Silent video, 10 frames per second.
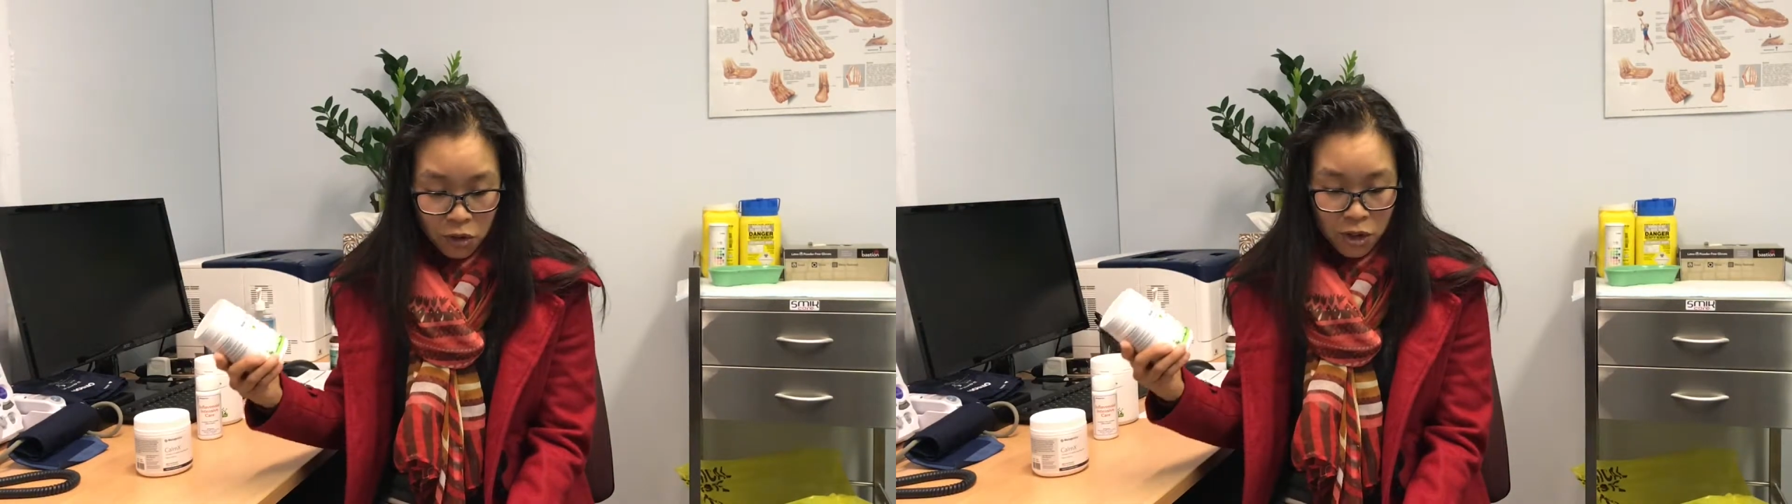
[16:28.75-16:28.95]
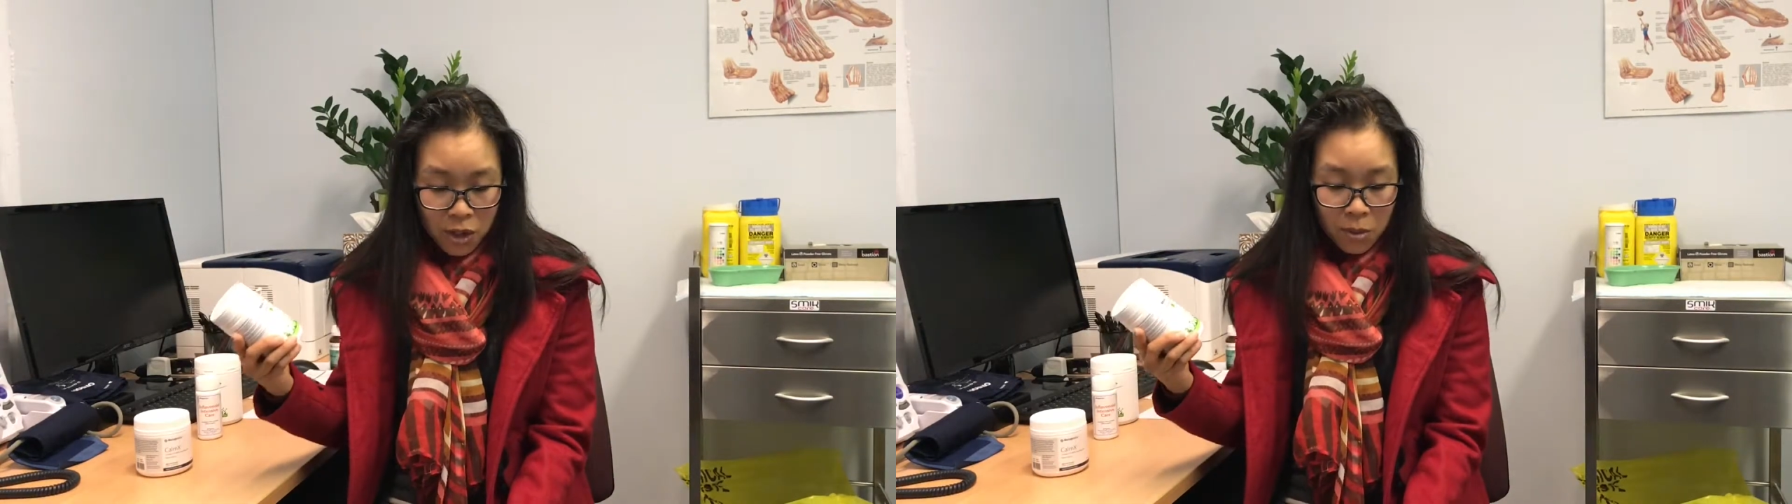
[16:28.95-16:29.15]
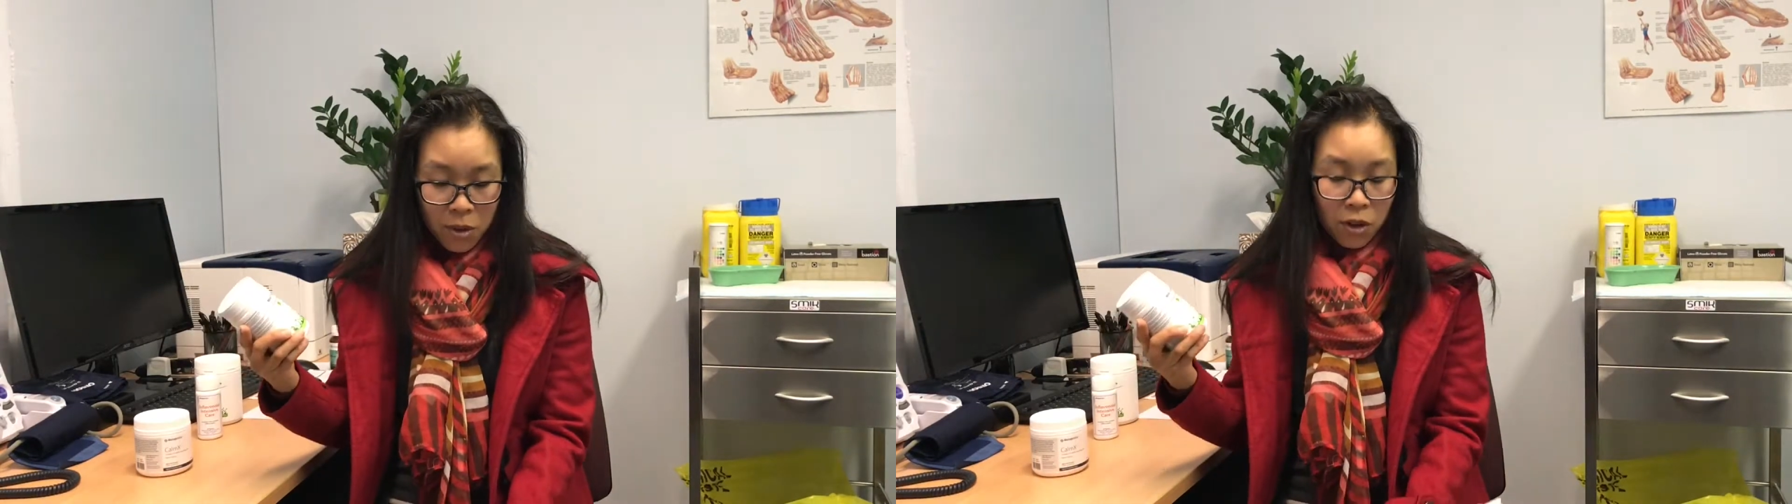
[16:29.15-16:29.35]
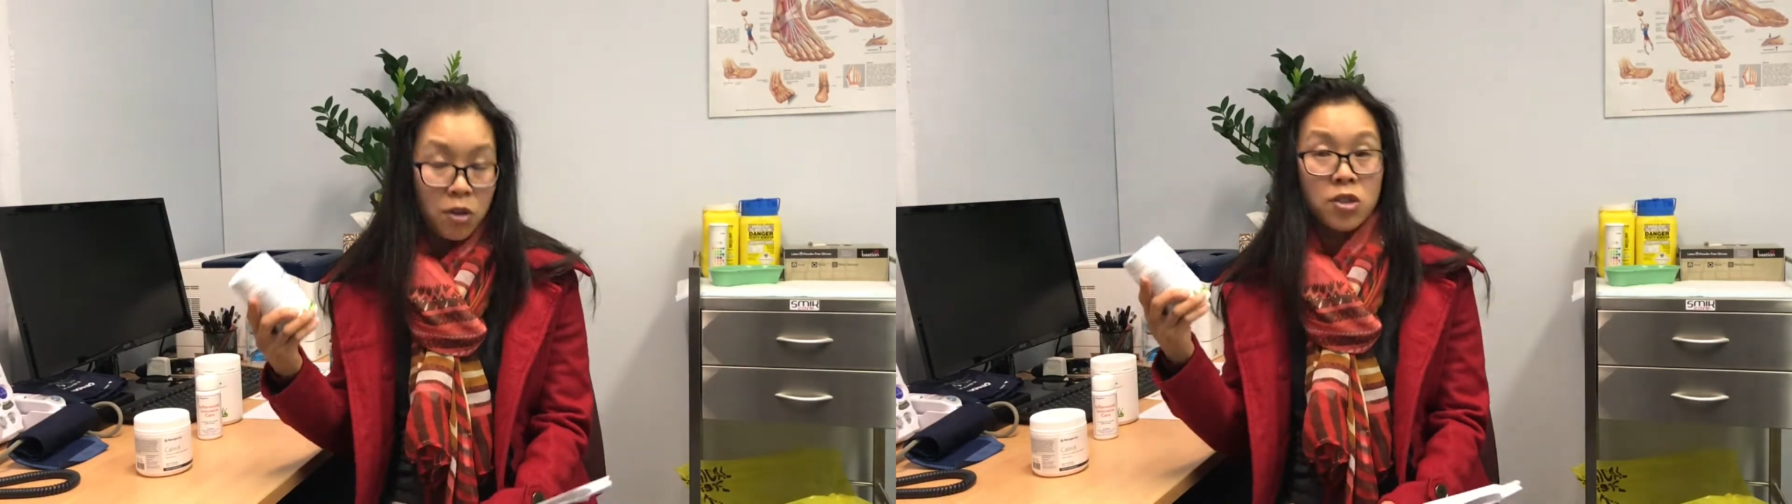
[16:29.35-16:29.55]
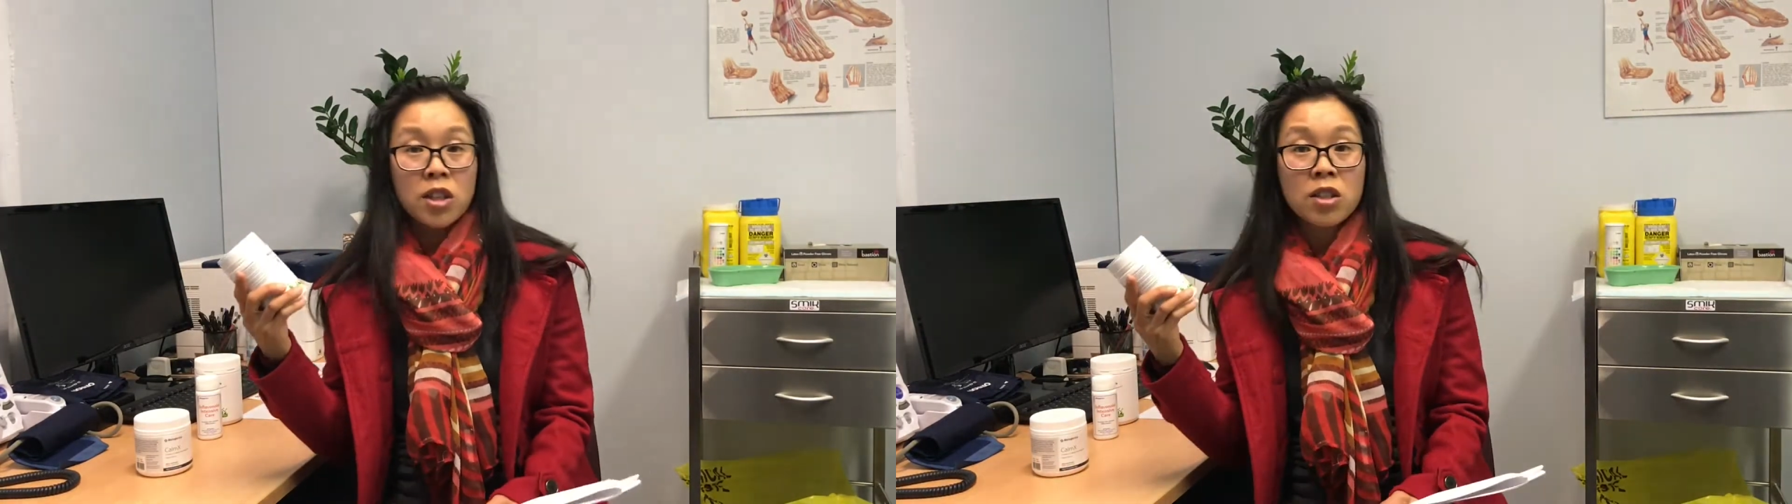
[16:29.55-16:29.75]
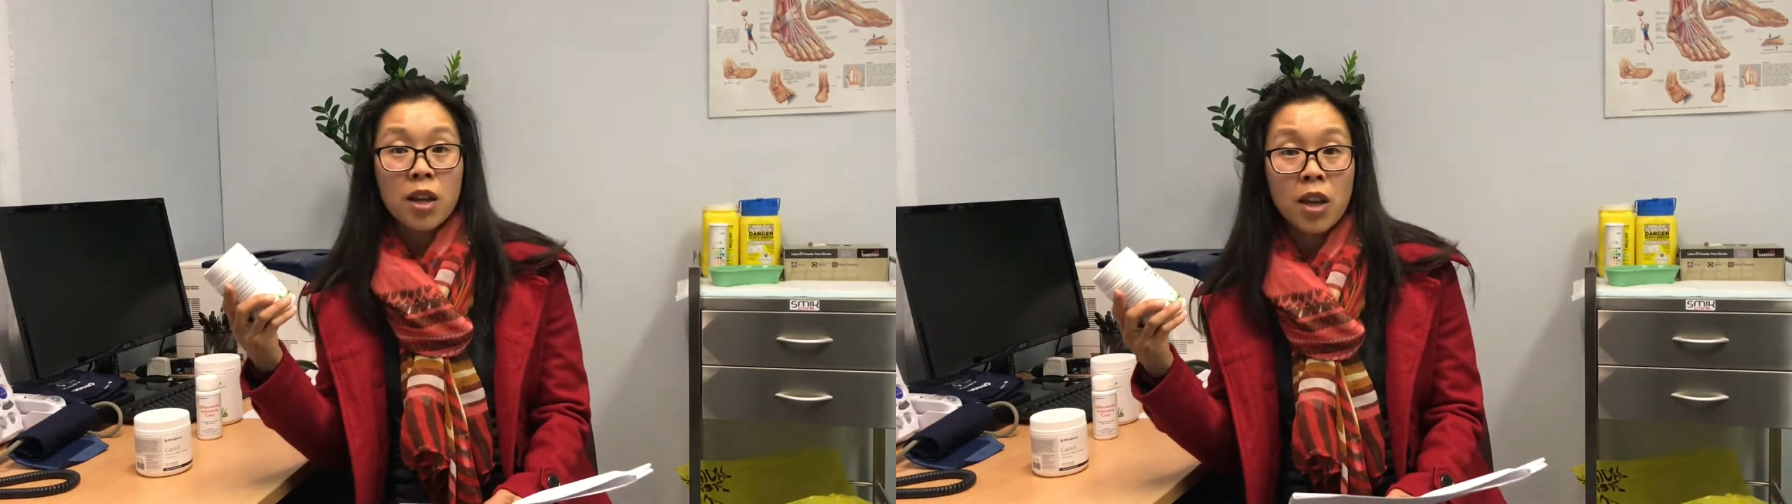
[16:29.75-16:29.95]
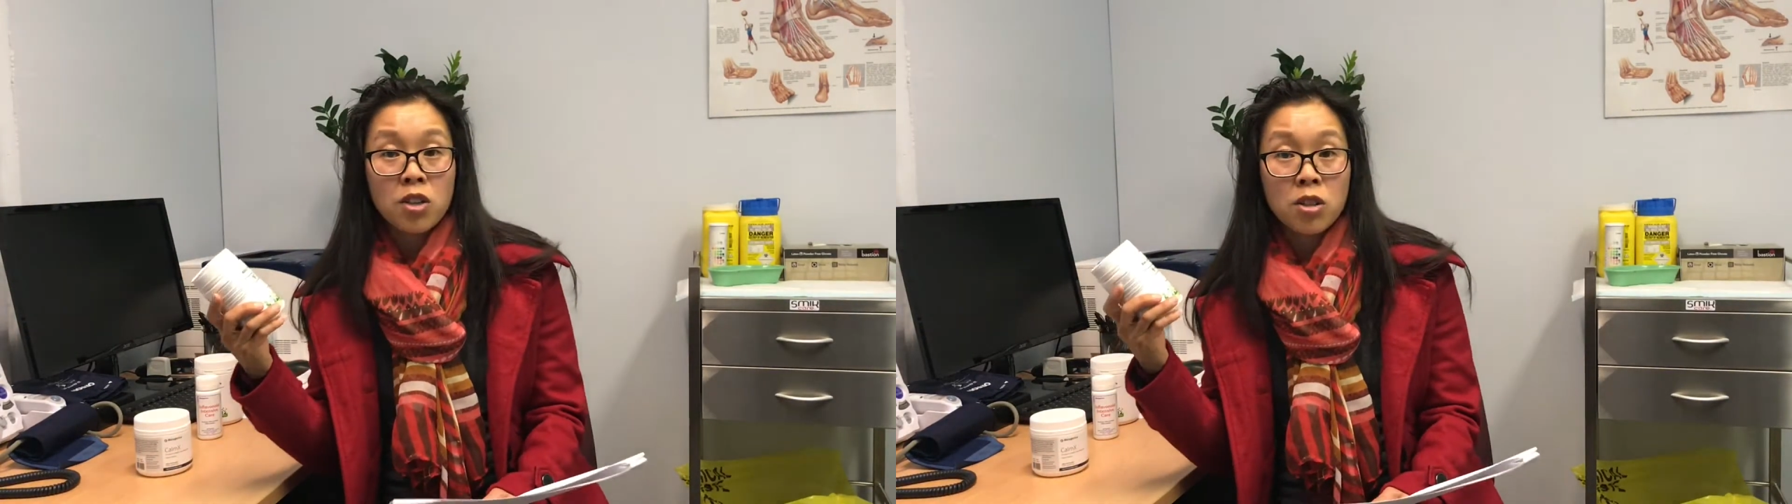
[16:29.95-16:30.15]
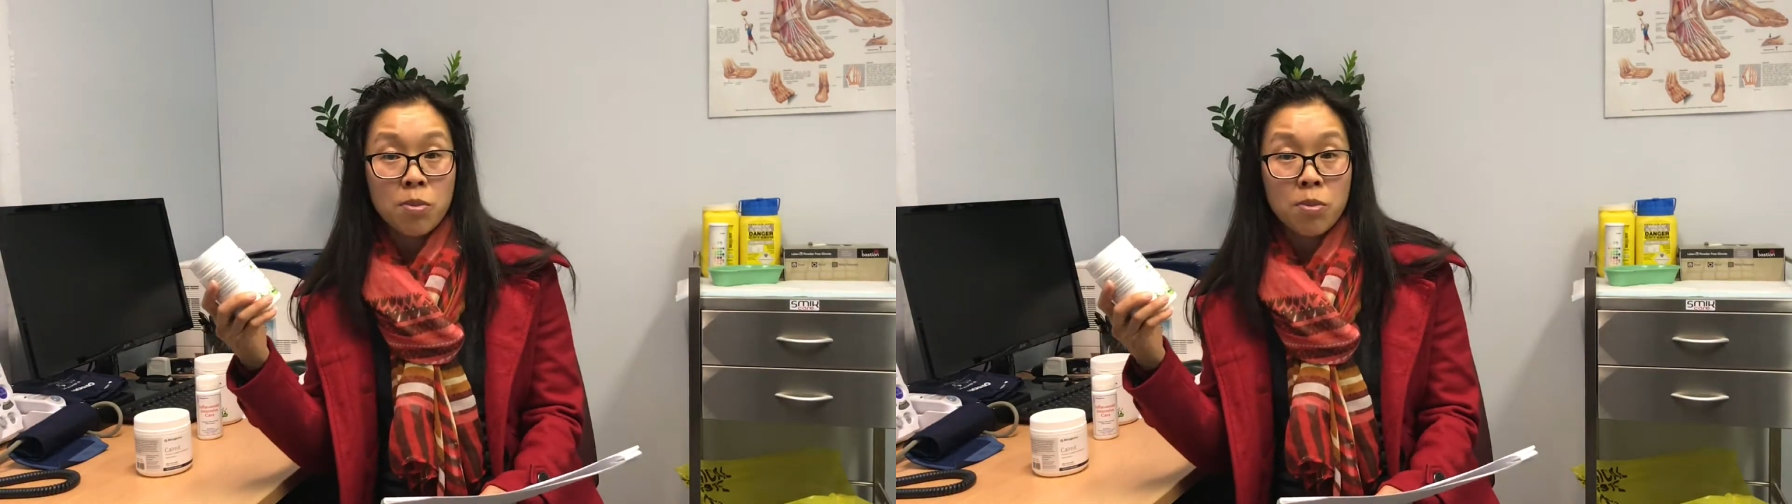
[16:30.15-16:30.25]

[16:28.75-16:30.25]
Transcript: some of the contraindications